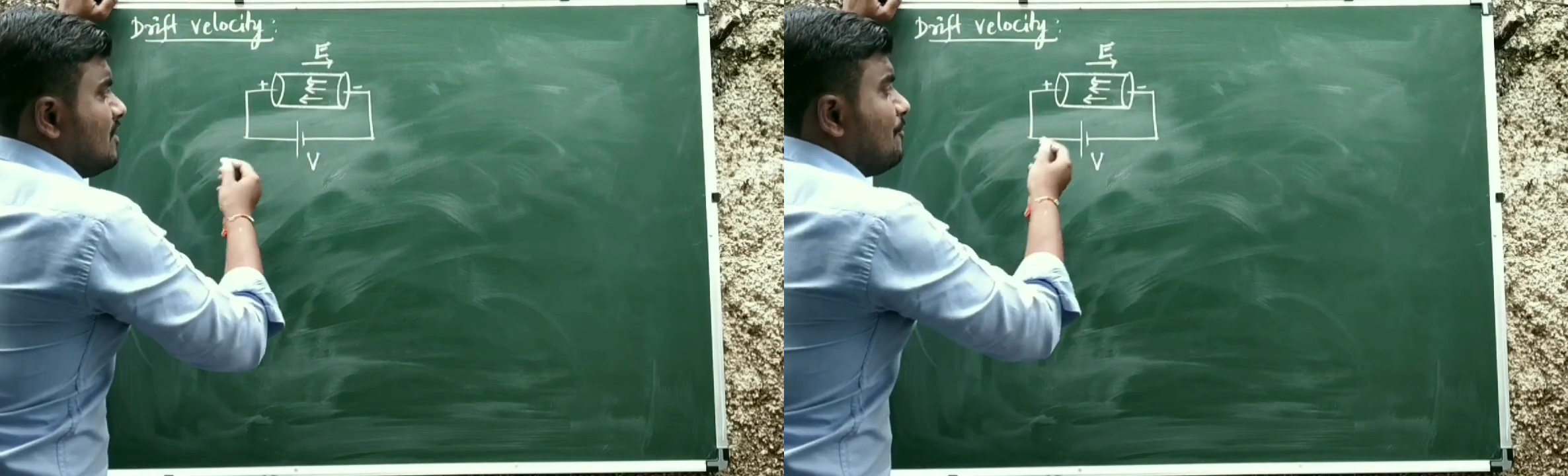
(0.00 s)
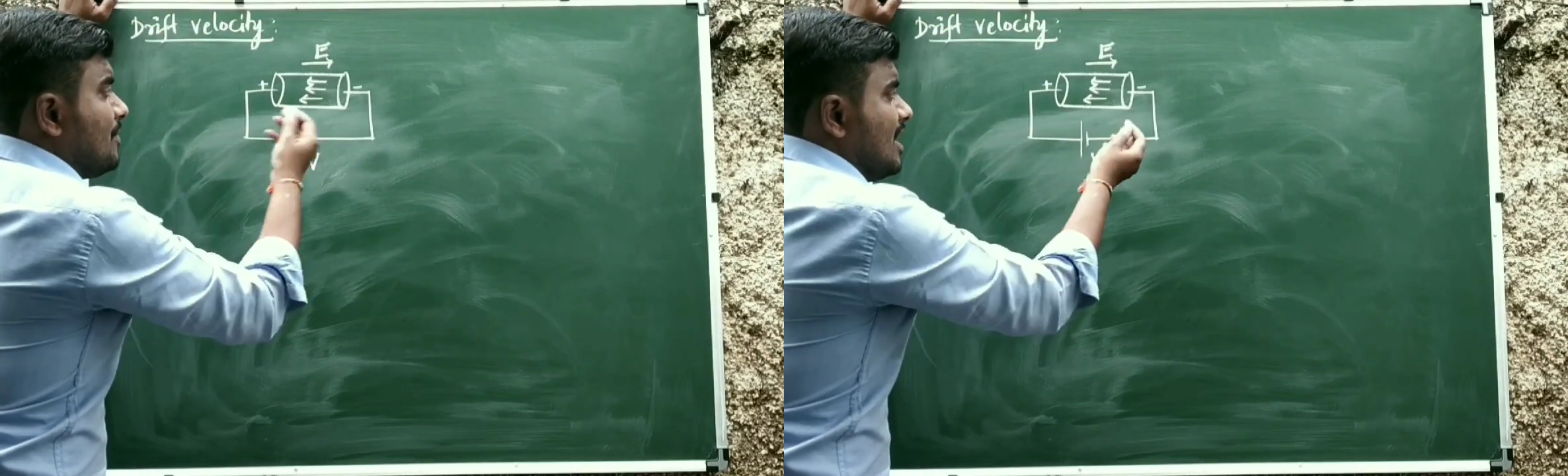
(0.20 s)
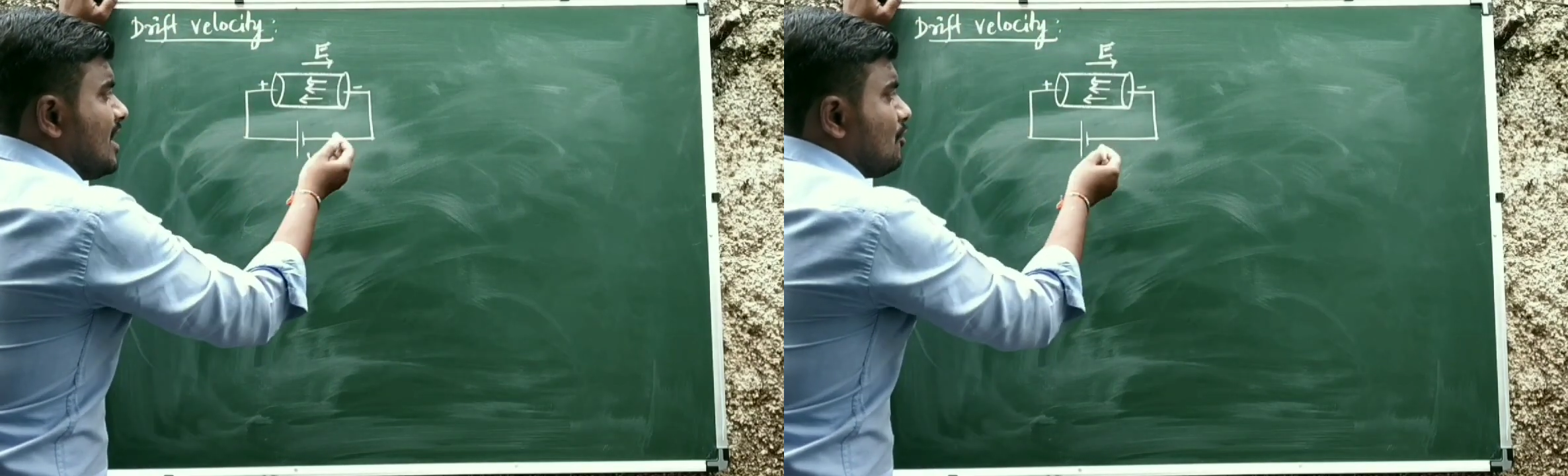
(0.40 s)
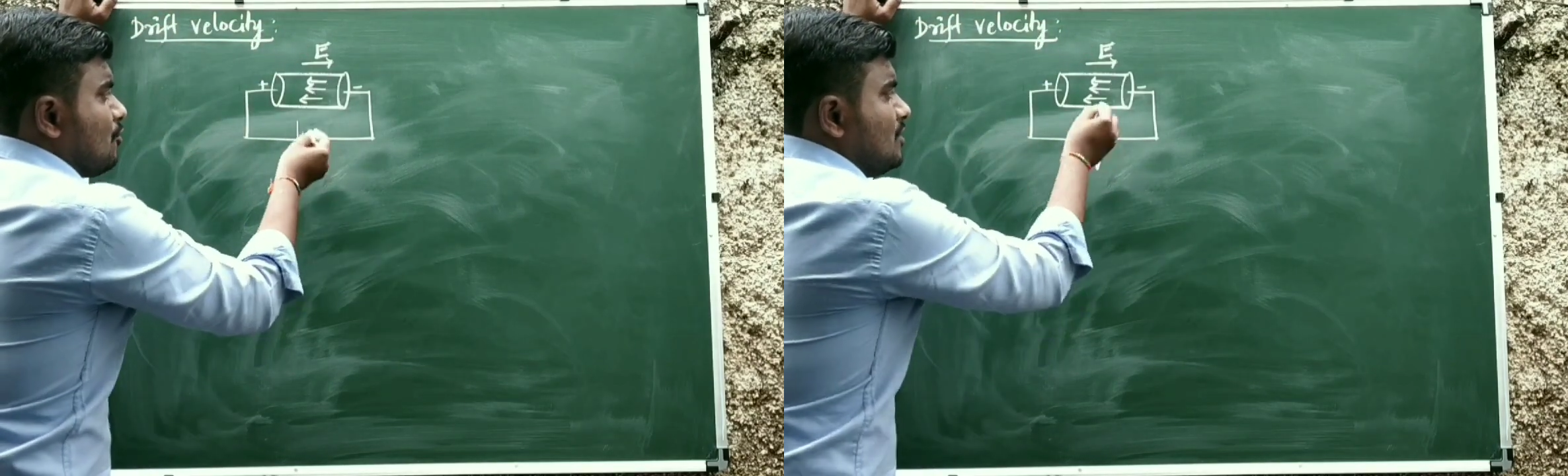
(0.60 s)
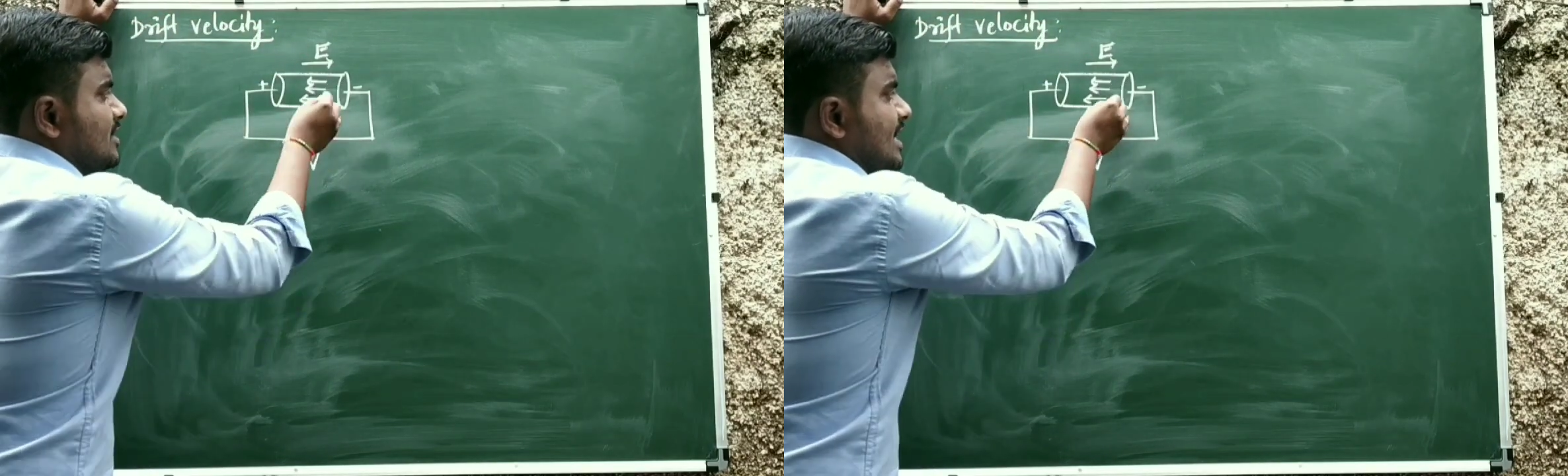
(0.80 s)
free
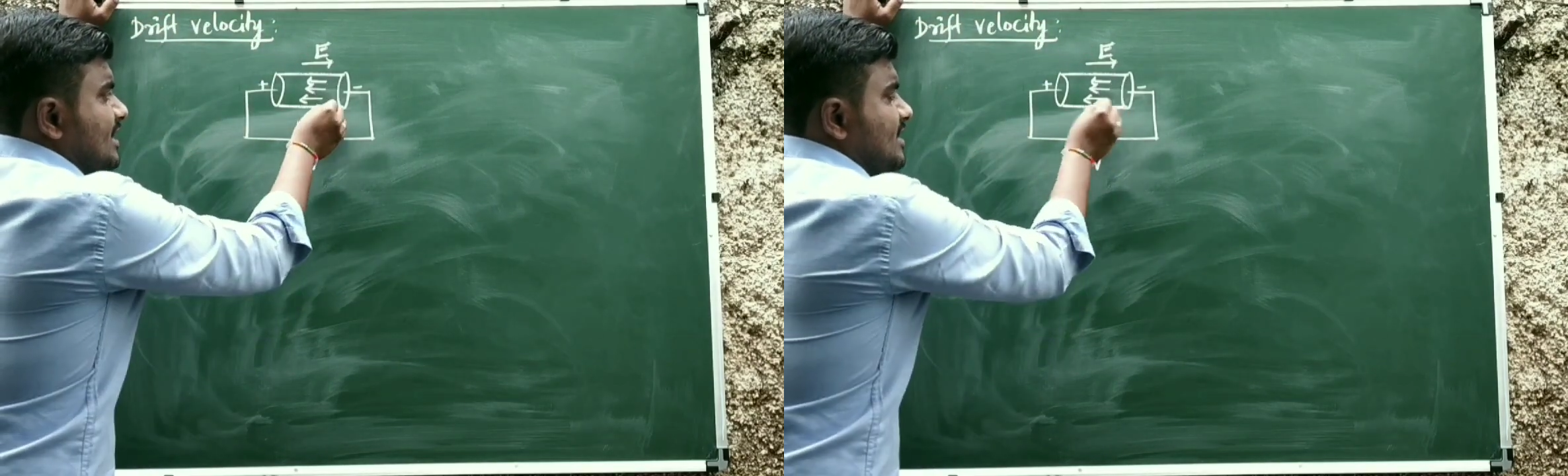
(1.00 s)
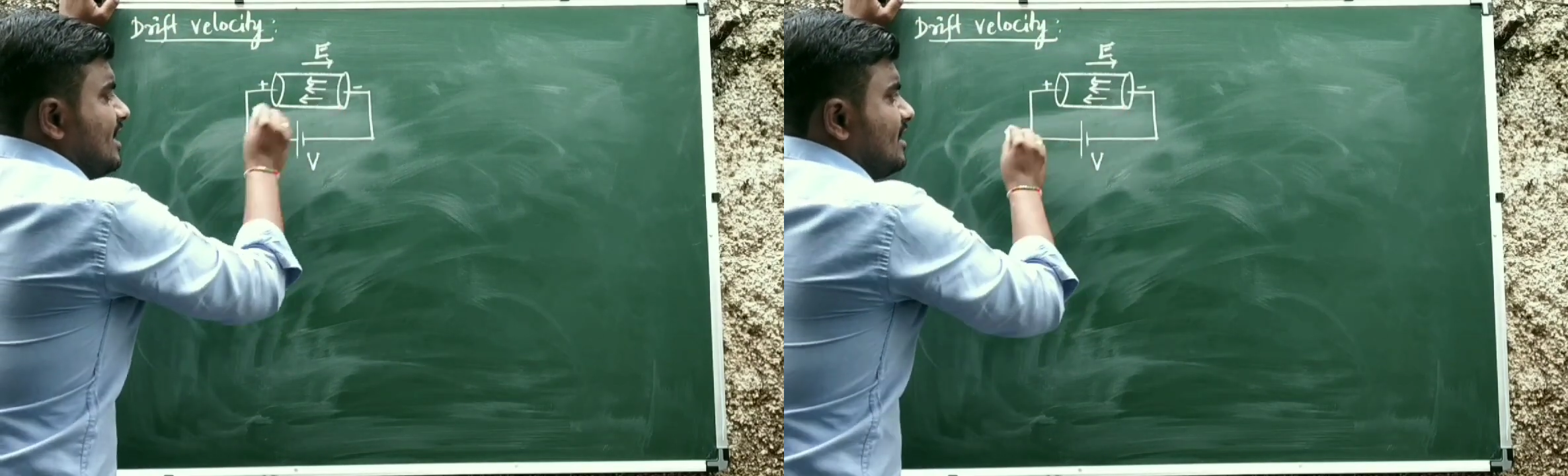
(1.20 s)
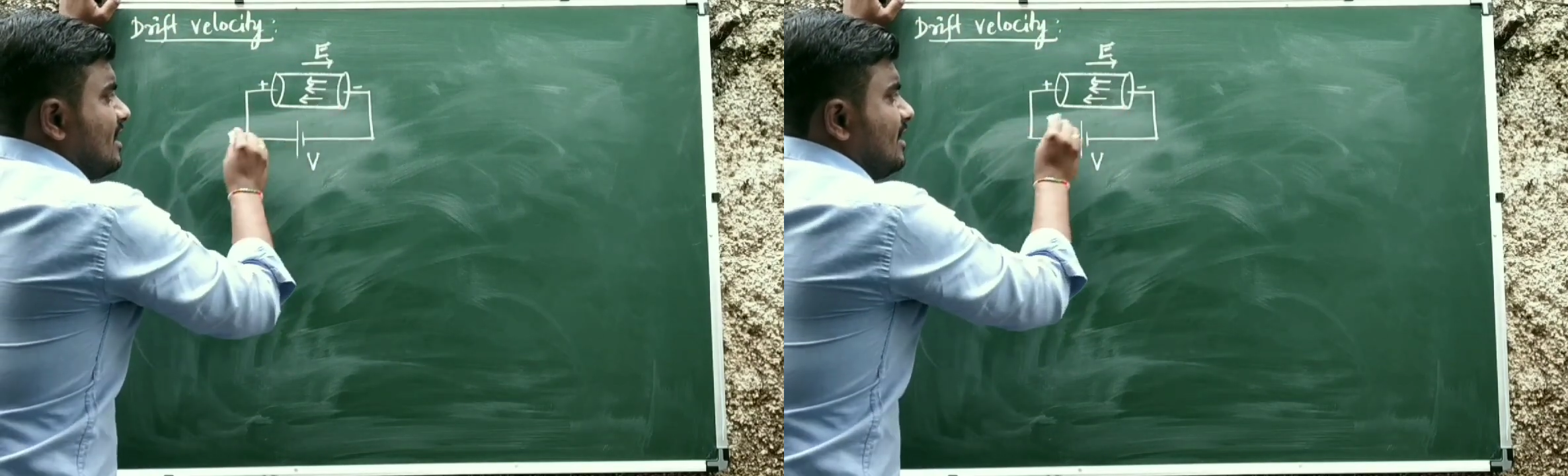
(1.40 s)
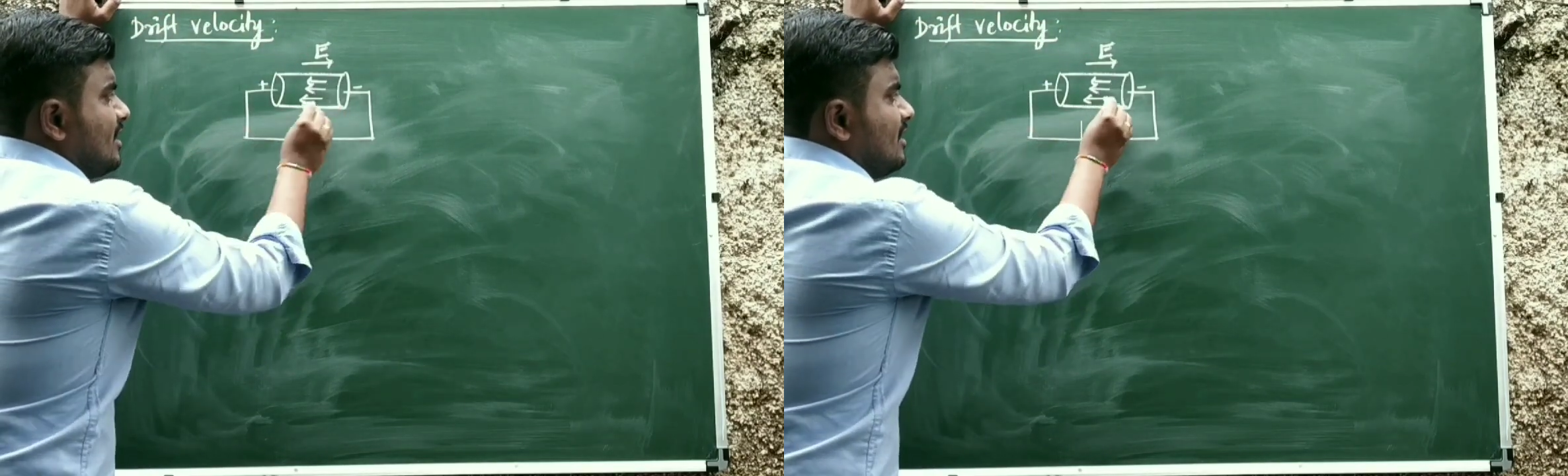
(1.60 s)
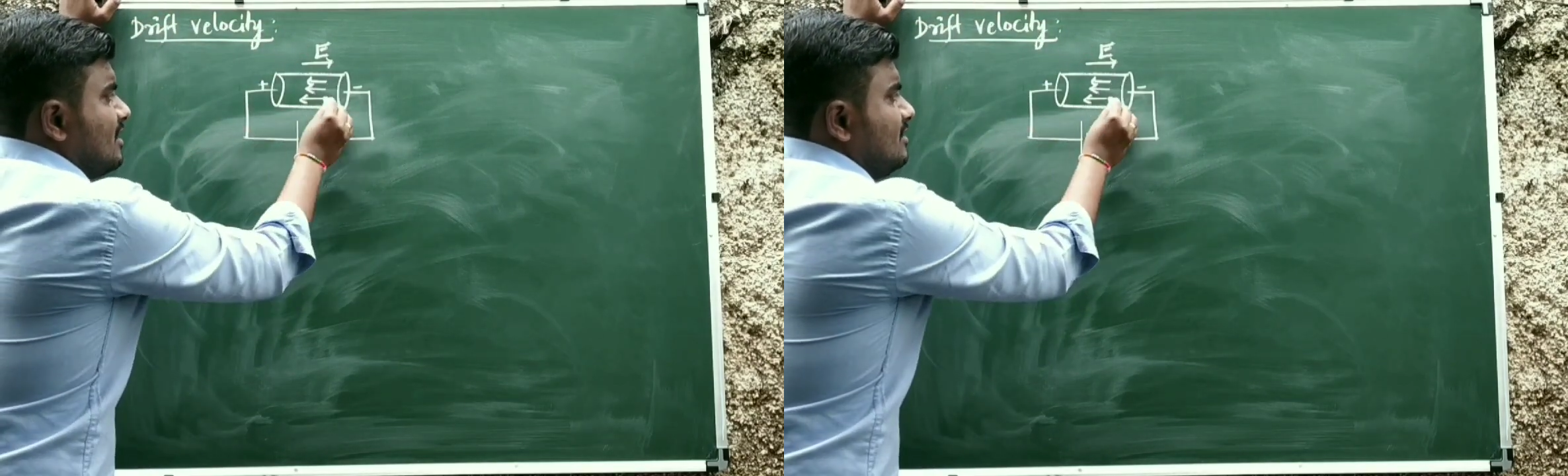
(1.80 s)
electrons inside the conductor,